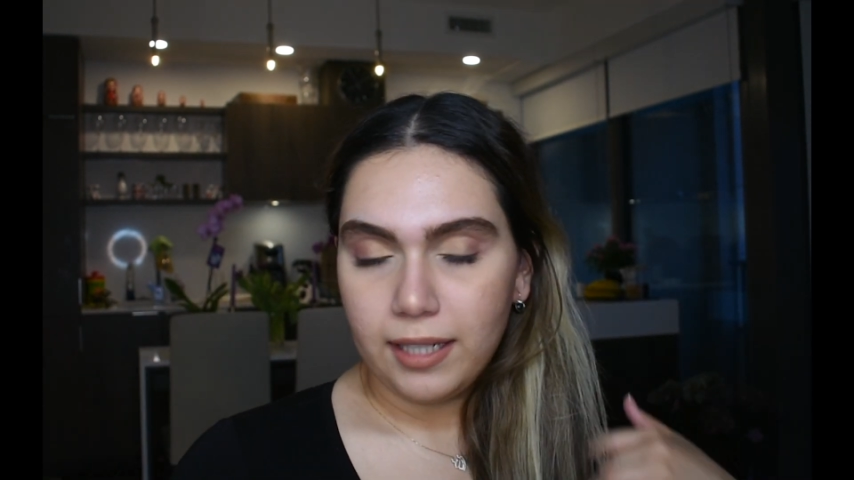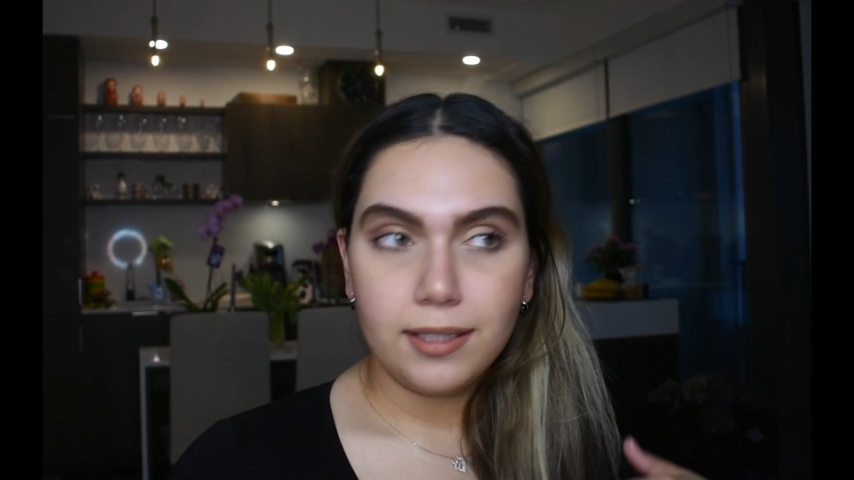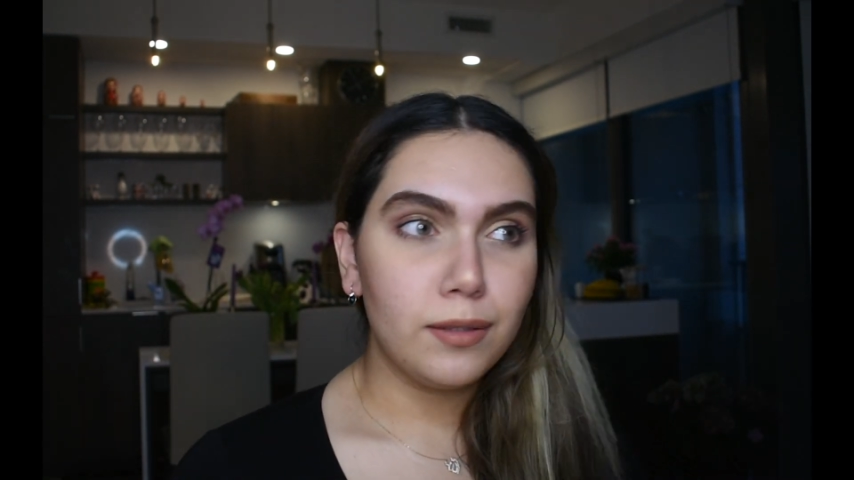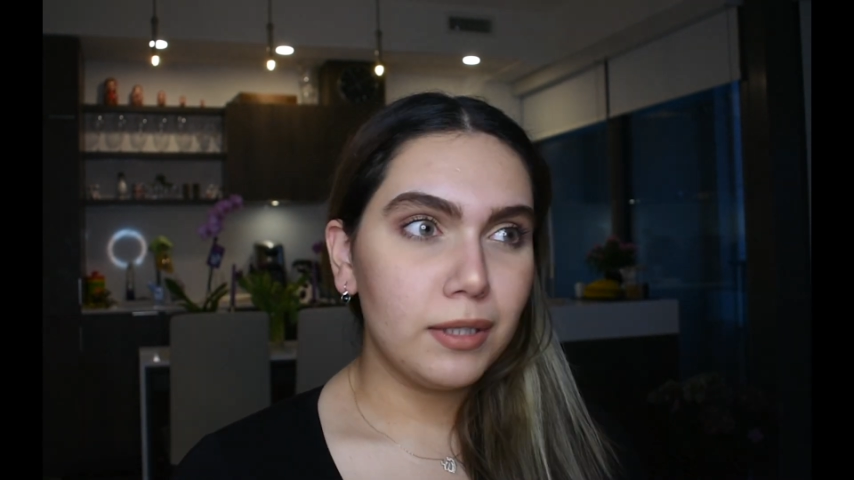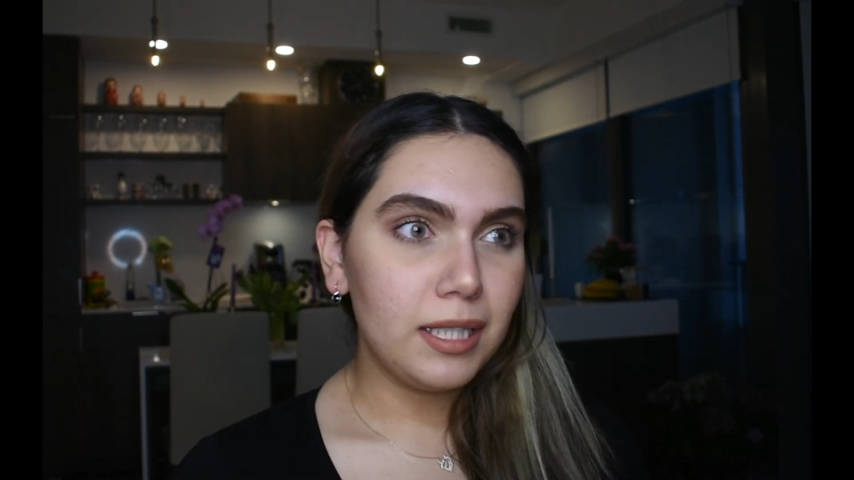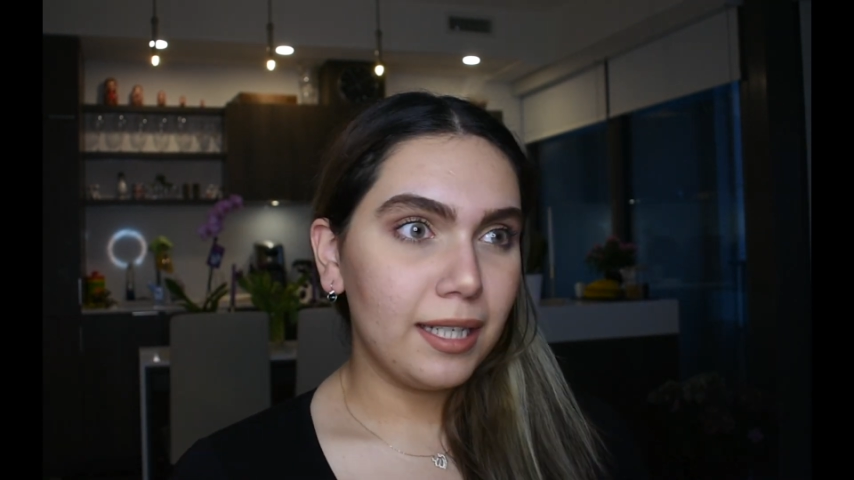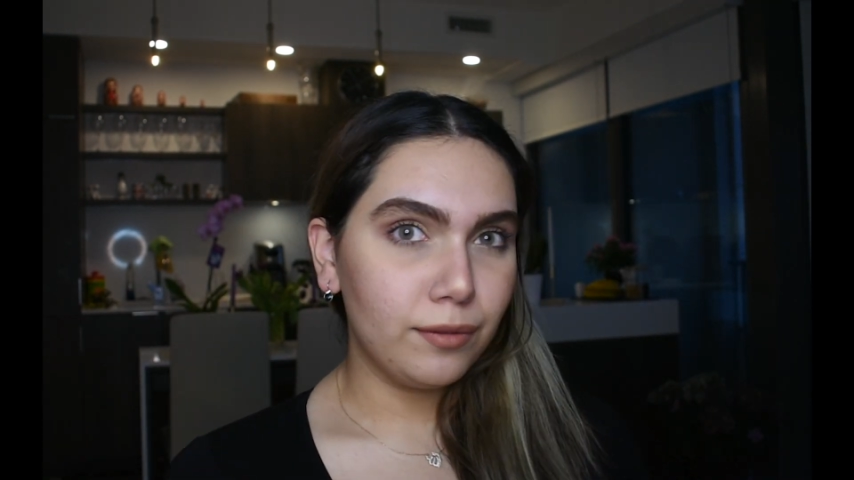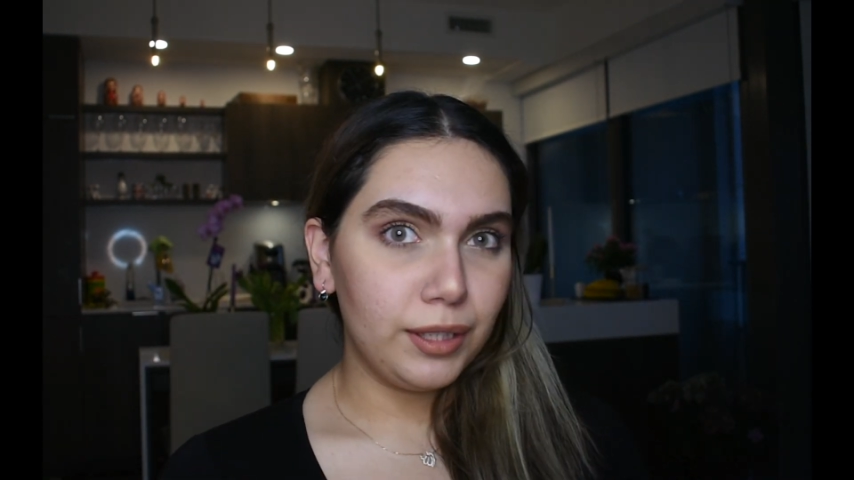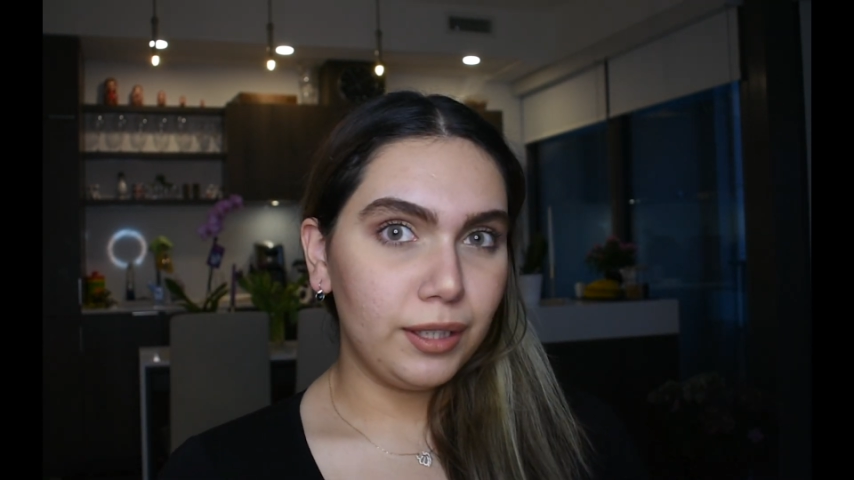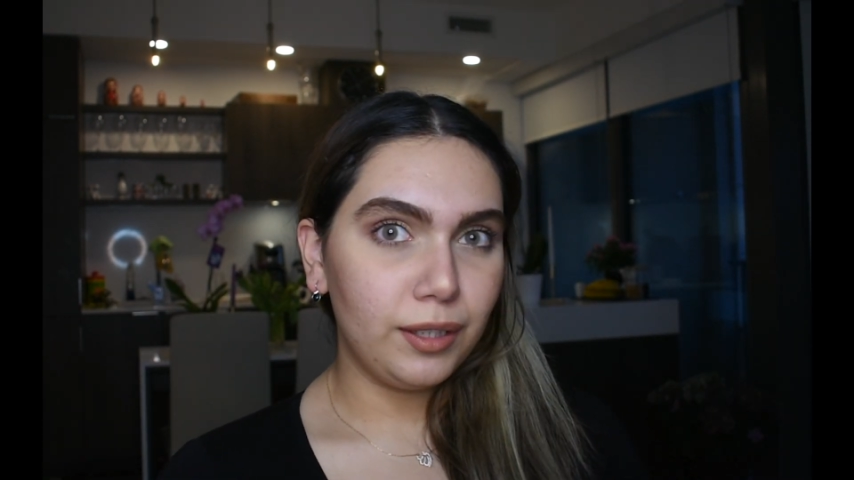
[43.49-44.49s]
and this was like
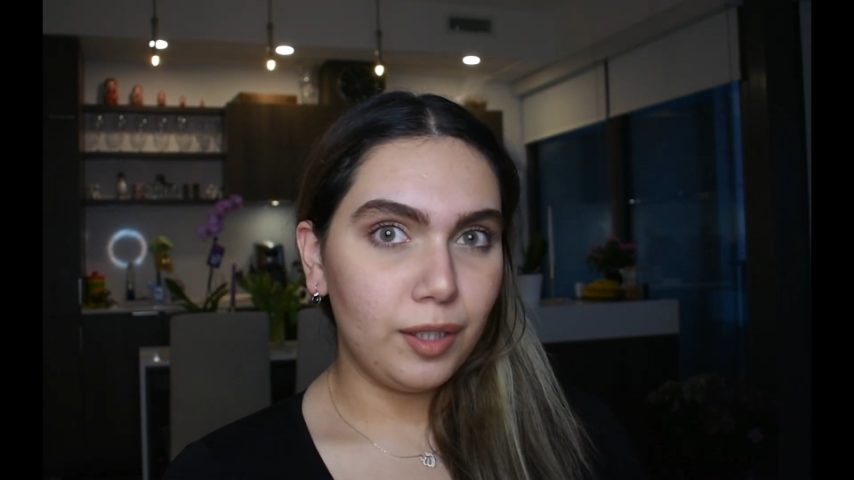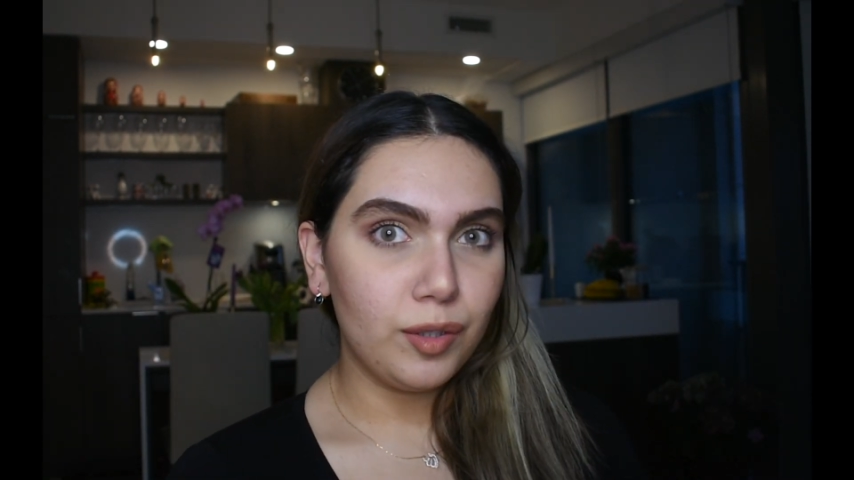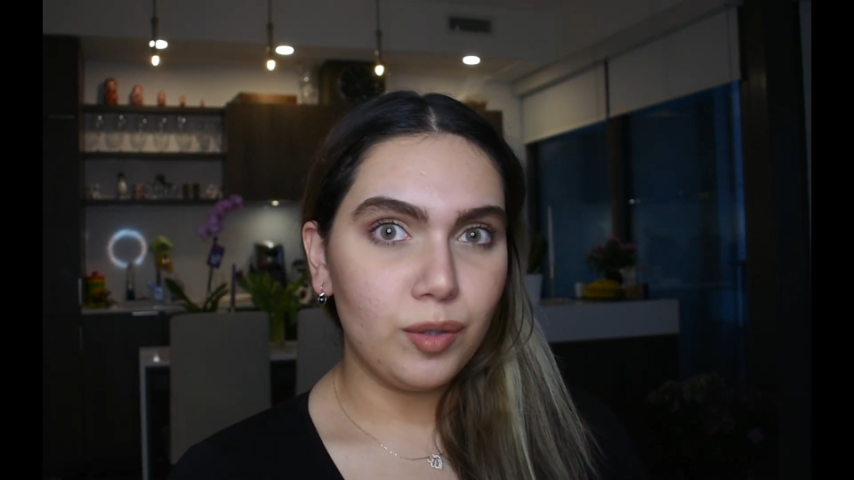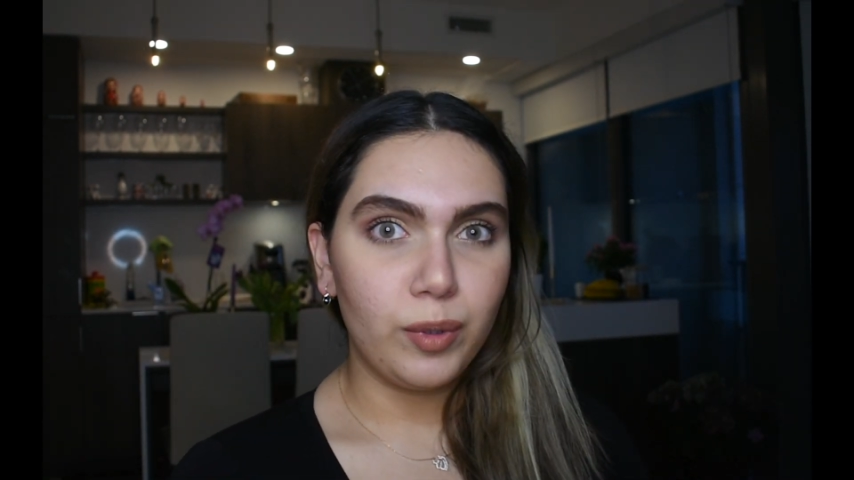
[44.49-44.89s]
really close to